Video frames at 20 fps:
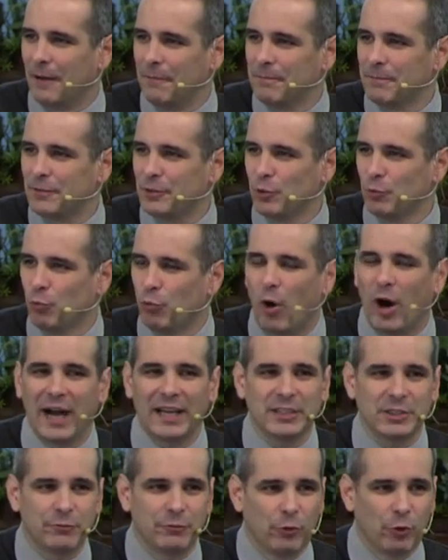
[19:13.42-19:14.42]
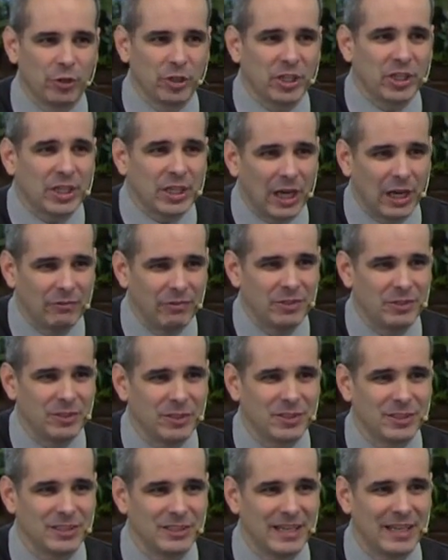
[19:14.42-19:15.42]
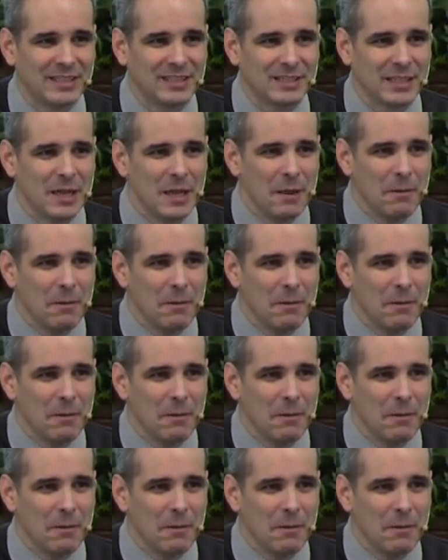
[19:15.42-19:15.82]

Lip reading: to watch for covetousness